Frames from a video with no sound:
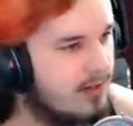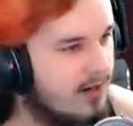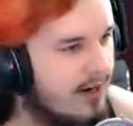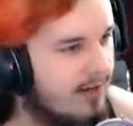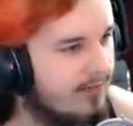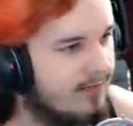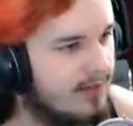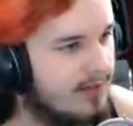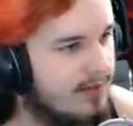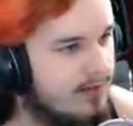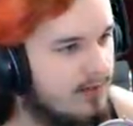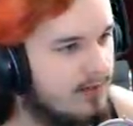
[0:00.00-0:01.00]
All right.
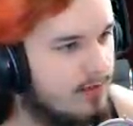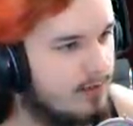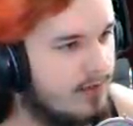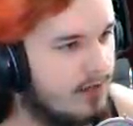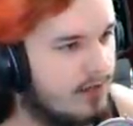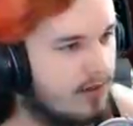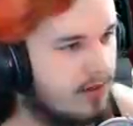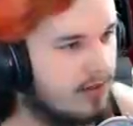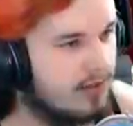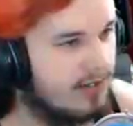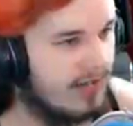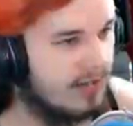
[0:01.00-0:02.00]
We are
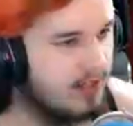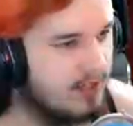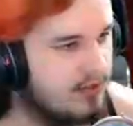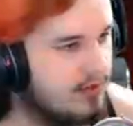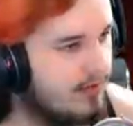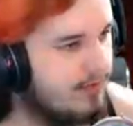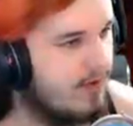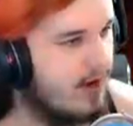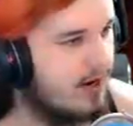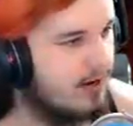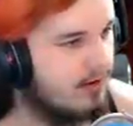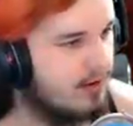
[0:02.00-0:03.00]
good. Yeah, you can use the
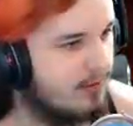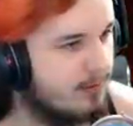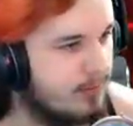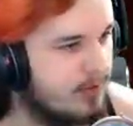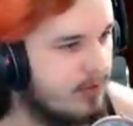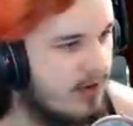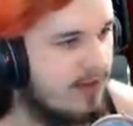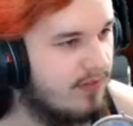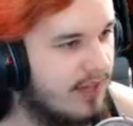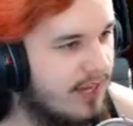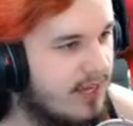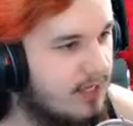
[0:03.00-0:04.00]
fire, but we don't have
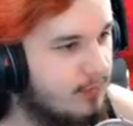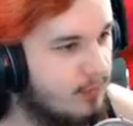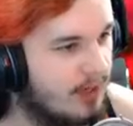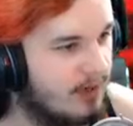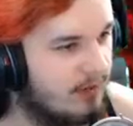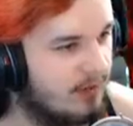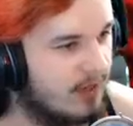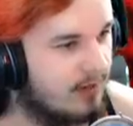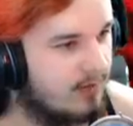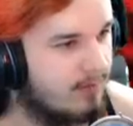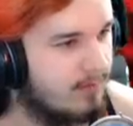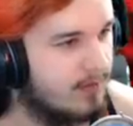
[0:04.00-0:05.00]
like any wood, I don't think.
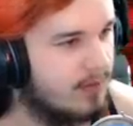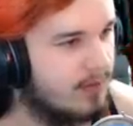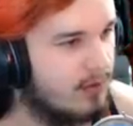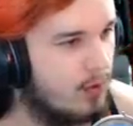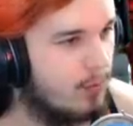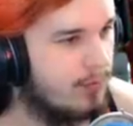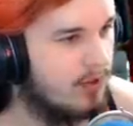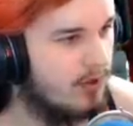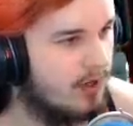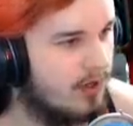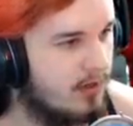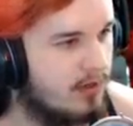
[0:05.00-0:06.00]
Put in the
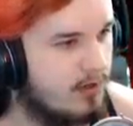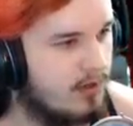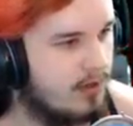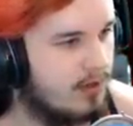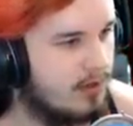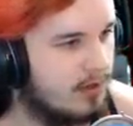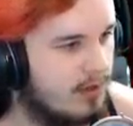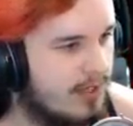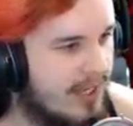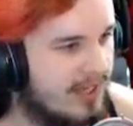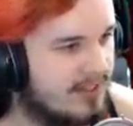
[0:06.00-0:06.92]
hood. Yeah,